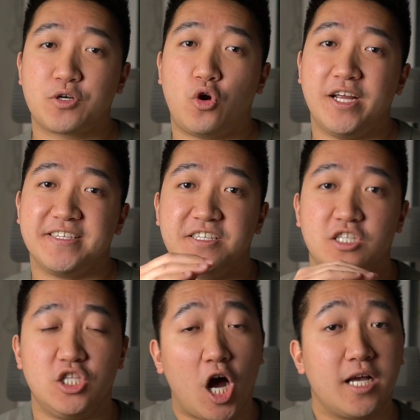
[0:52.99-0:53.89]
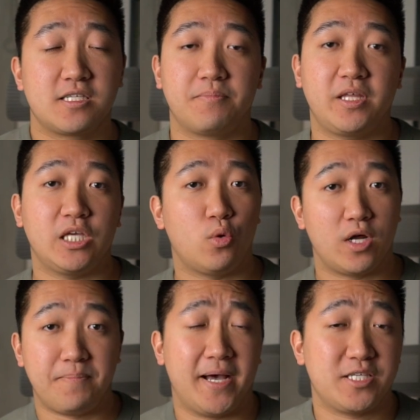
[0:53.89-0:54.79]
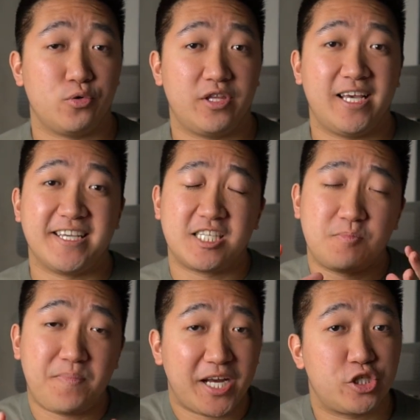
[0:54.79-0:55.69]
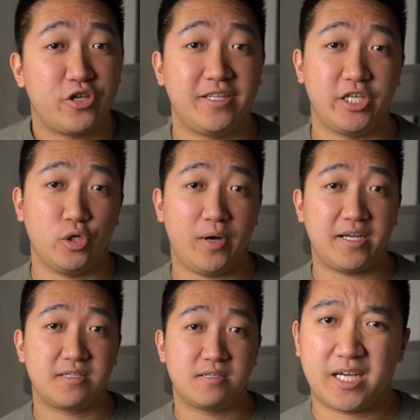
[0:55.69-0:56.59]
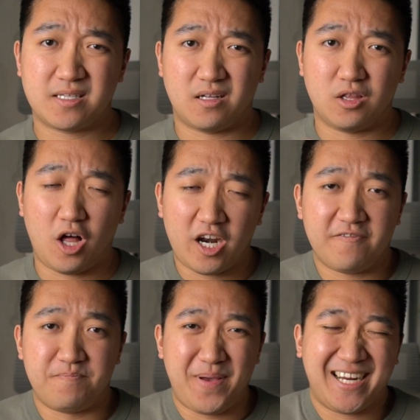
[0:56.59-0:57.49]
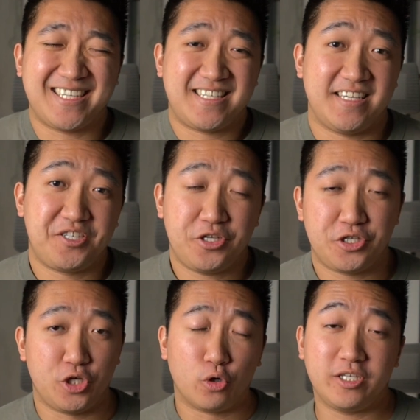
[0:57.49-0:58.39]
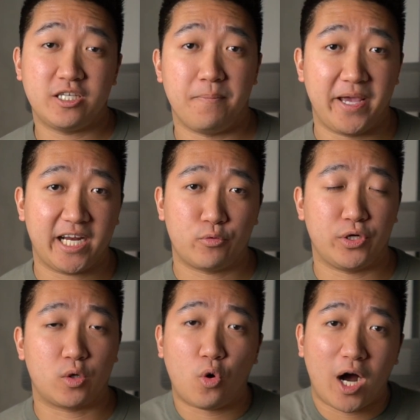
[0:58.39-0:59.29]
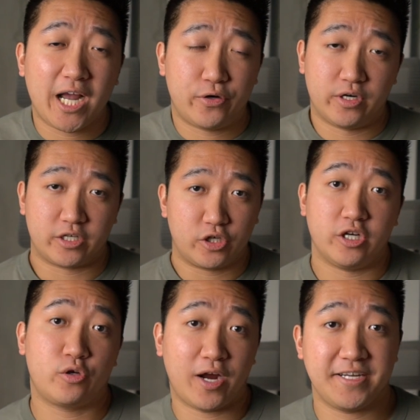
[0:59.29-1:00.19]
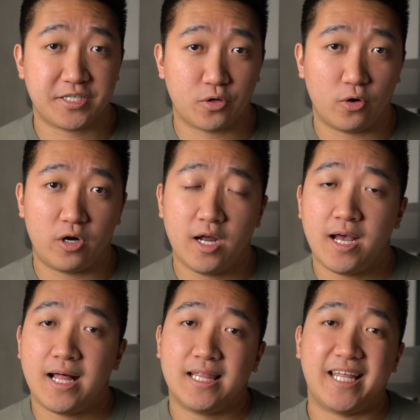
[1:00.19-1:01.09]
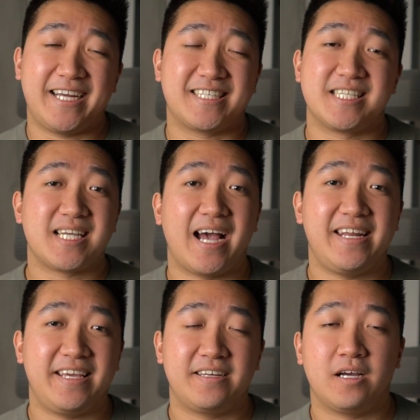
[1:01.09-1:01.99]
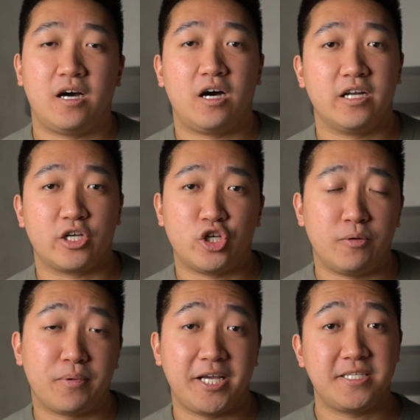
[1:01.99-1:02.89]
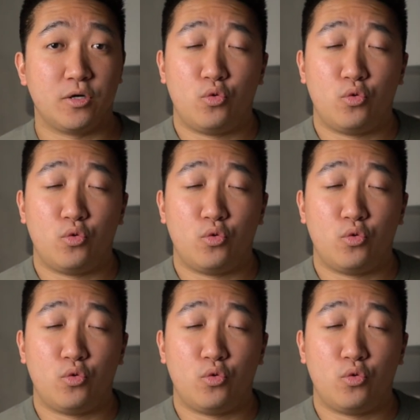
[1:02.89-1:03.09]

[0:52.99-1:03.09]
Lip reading: score is not something you want to mess with, especially in the US, because a lot of big decisions you'll need to make require a good credit score, like deciding on a good place to